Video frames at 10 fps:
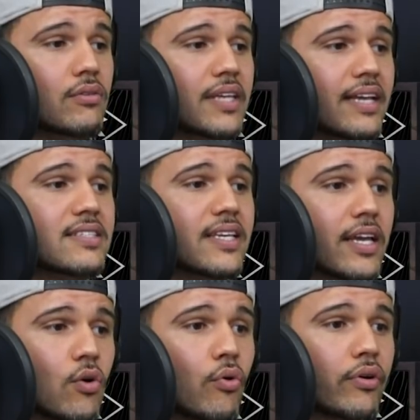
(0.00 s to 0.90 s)

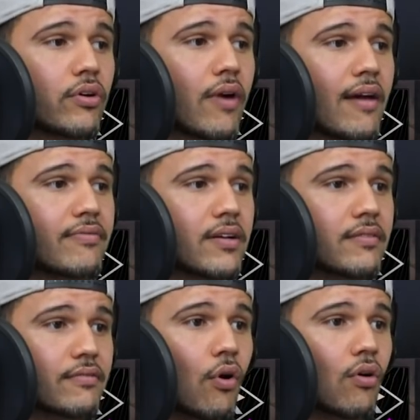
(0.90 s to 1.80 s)
dancing and choreograph
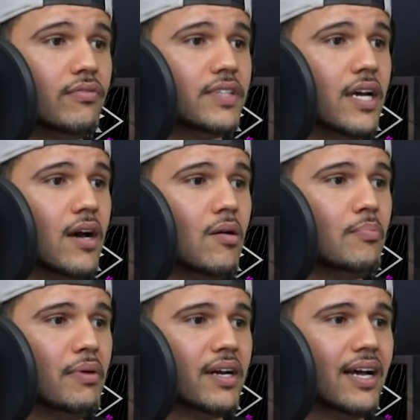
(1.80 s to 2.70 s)
involved,
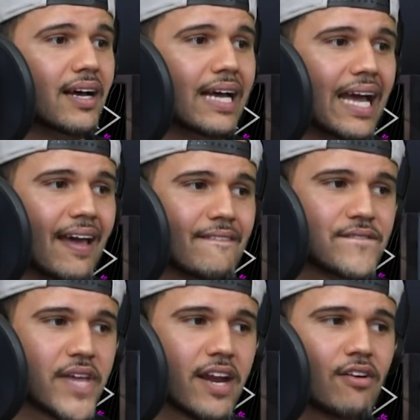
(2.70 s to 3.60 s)
but
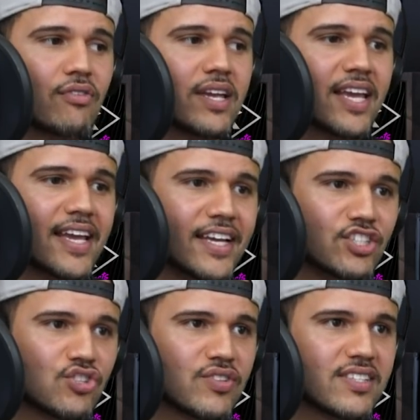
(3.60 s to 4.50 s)
very
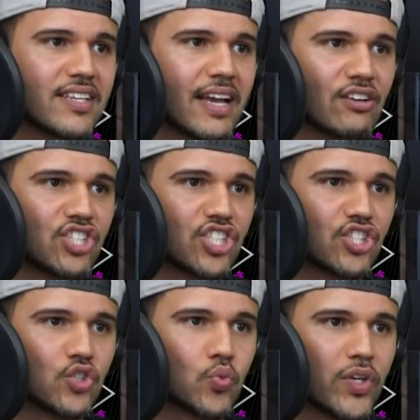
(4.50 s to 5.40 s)
interesting how she
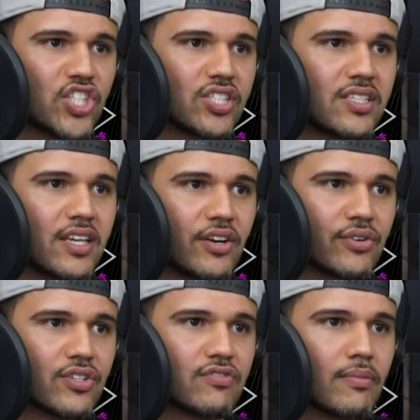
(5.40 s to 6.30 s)
just switches
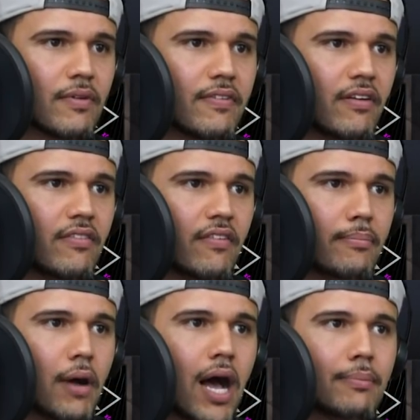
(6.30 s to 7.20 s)
gears from a very,
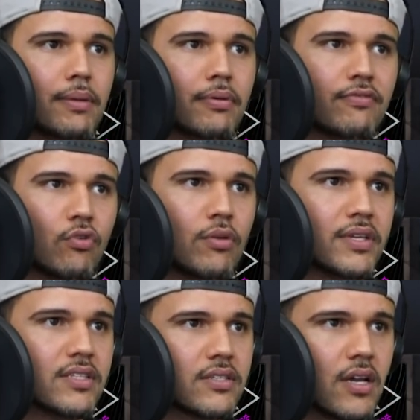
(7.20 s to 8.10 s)
very poppy
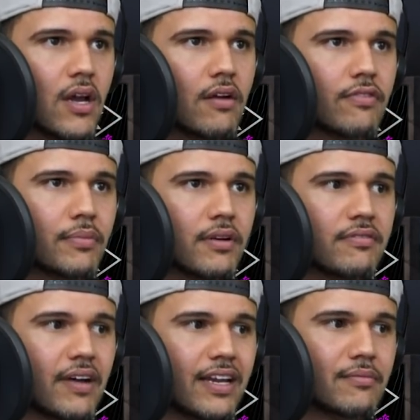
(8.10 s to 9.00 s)
performance from
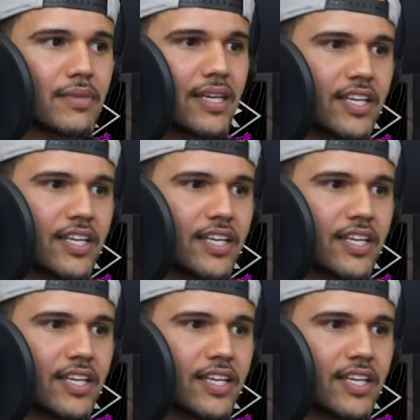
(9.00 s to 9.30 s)
Confide in Me